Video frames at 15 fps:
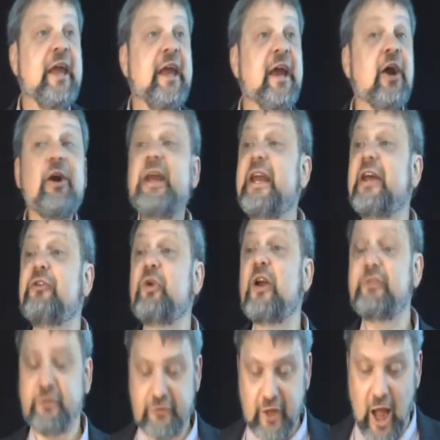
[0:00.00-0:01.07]
Here he
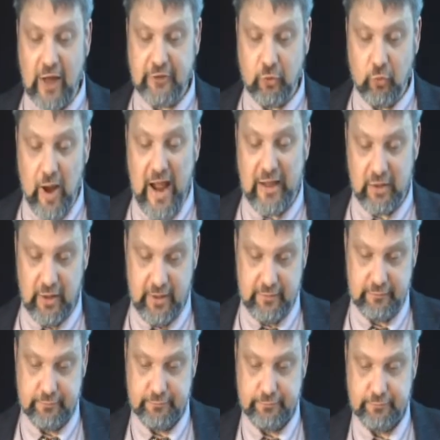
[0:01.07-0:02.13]
addresses God directly.
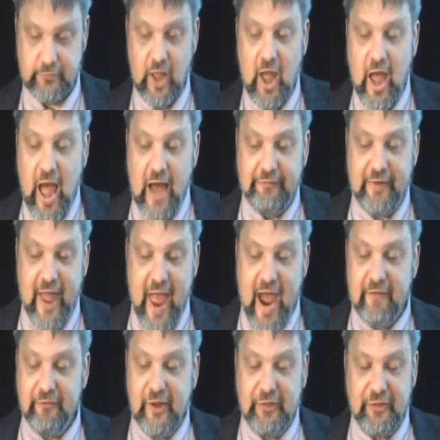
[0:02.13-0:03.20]
Of
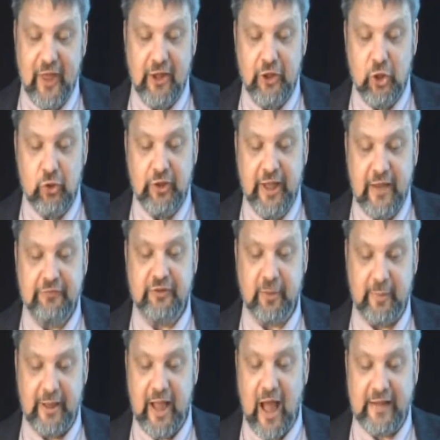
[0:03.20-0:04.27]
everything you give
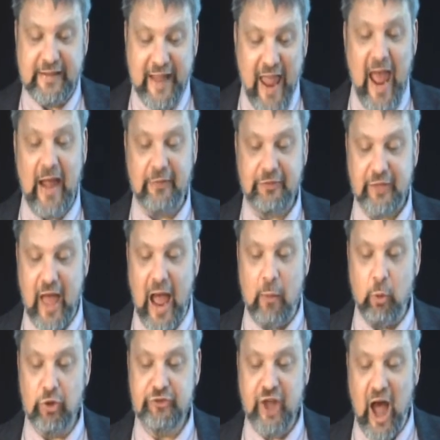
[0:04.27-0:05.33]
to me, a tenth I
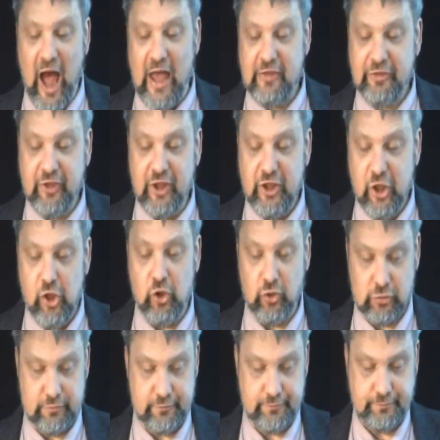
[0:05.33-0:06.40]
will tithe to
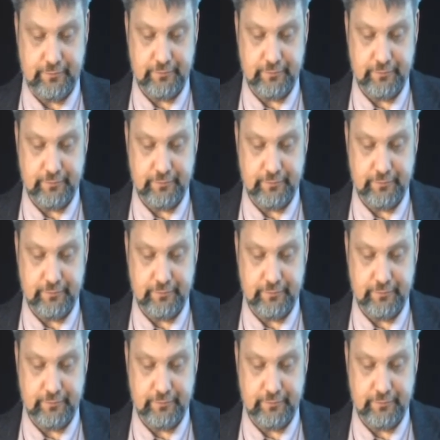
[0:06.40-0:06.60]
you